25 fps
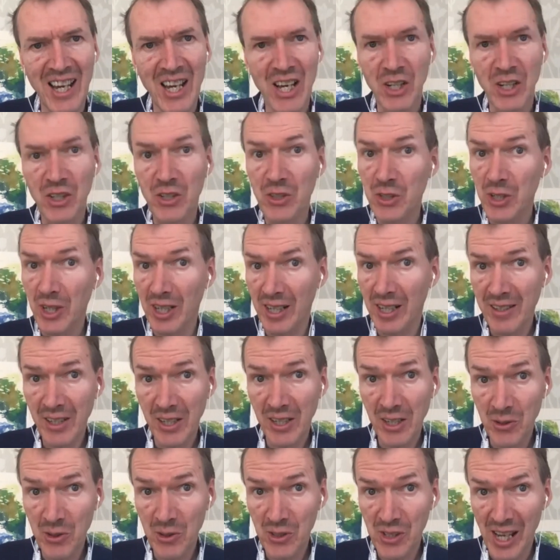Could you either
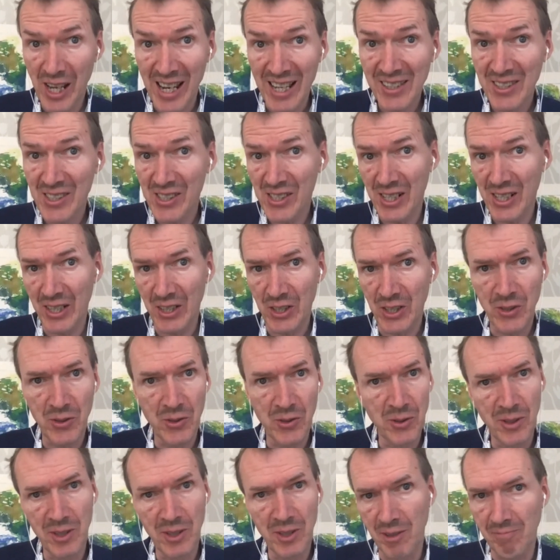use a headset
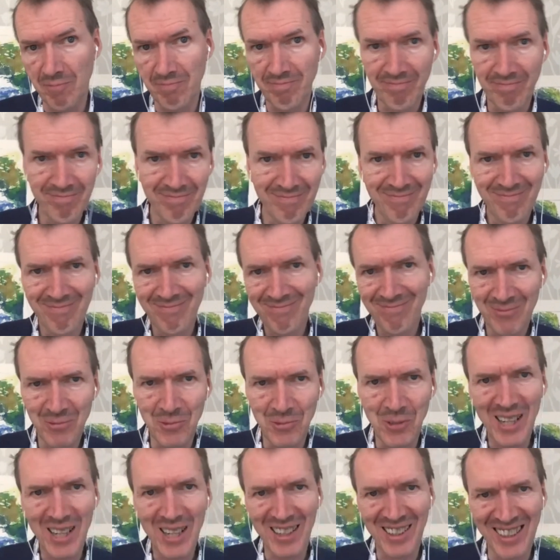or,
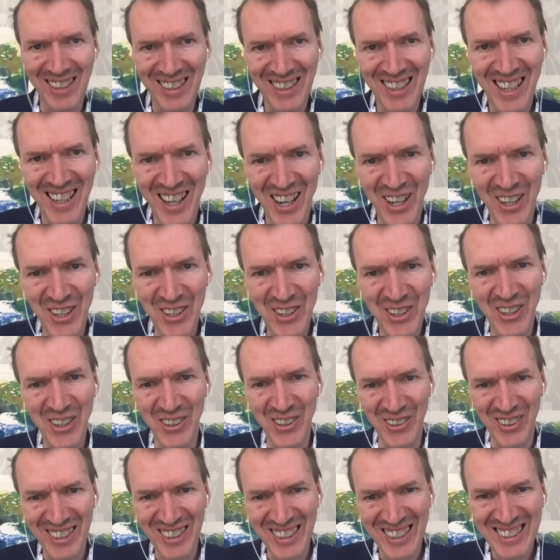well, I don't
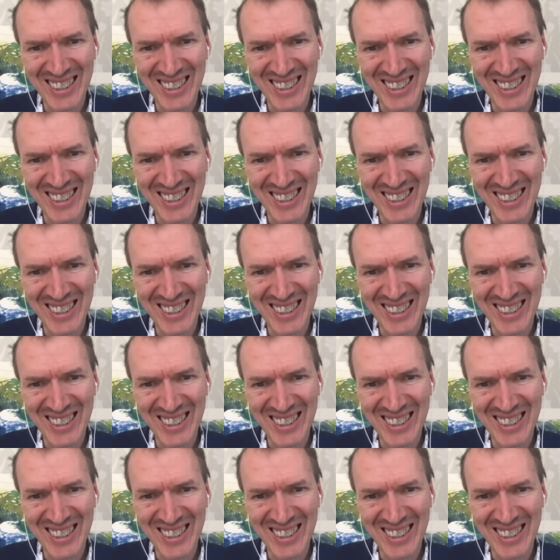know,